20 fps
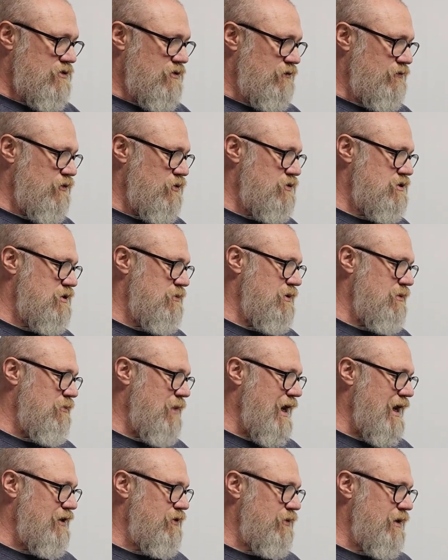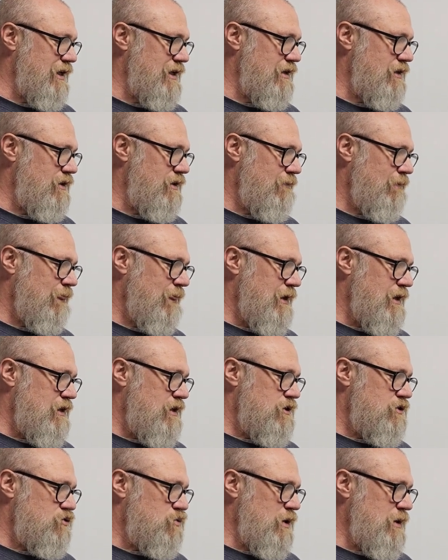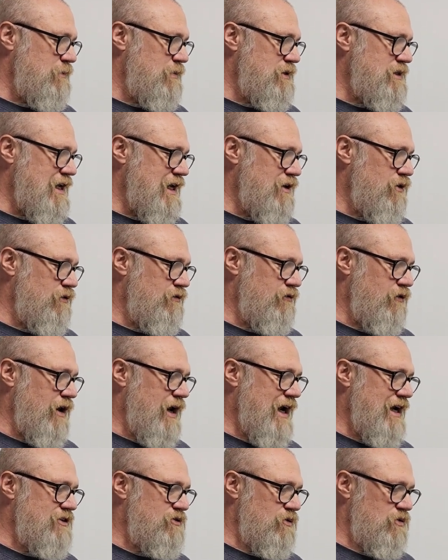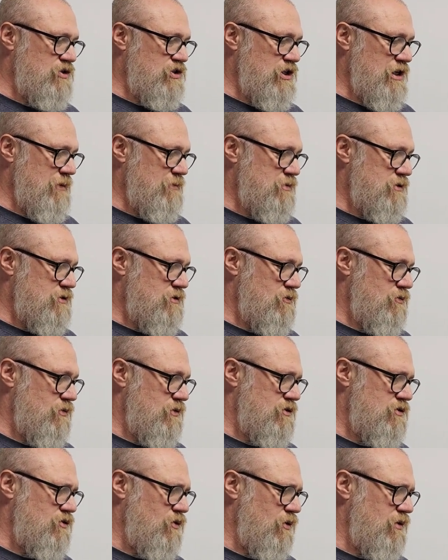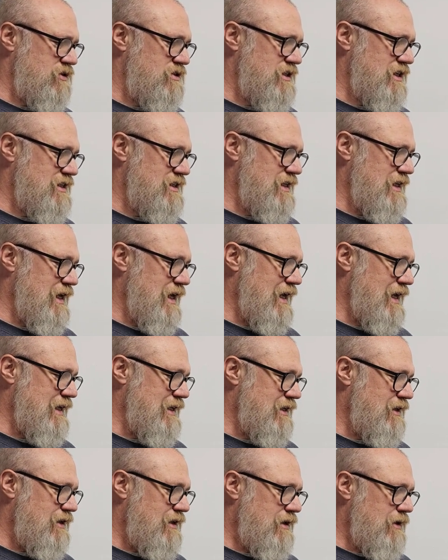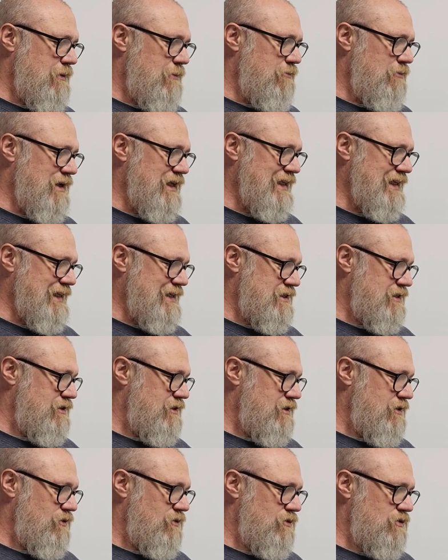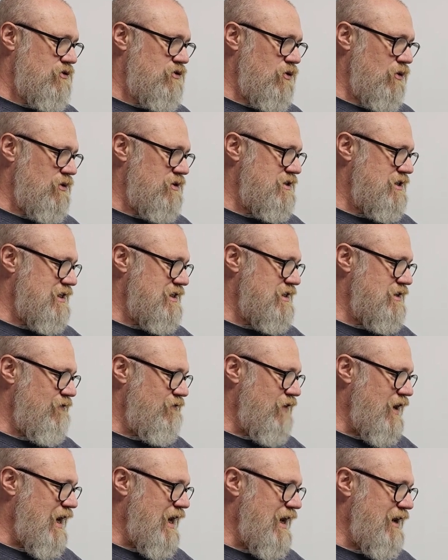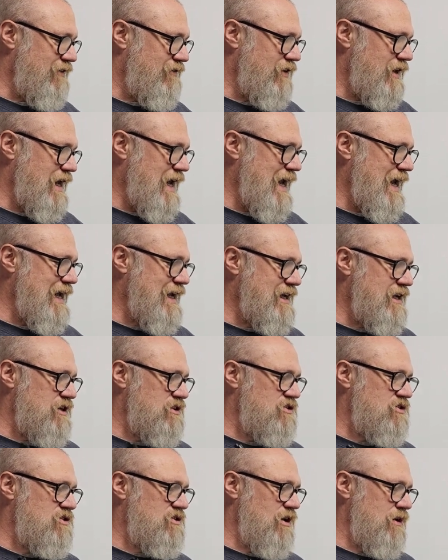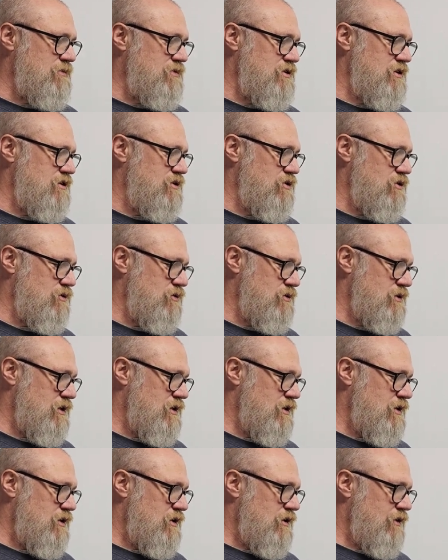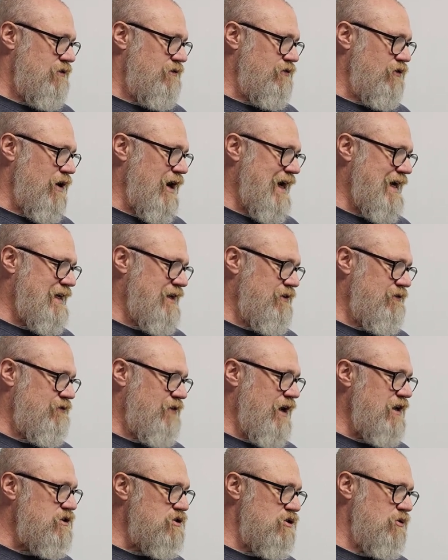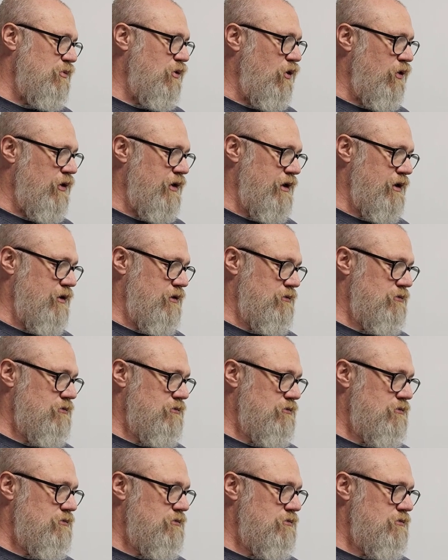So foods to be moderated. Sweet potato fries or chips with a score of 69. Millet, with a score of 65. Egg substitute fried in vegetable oil.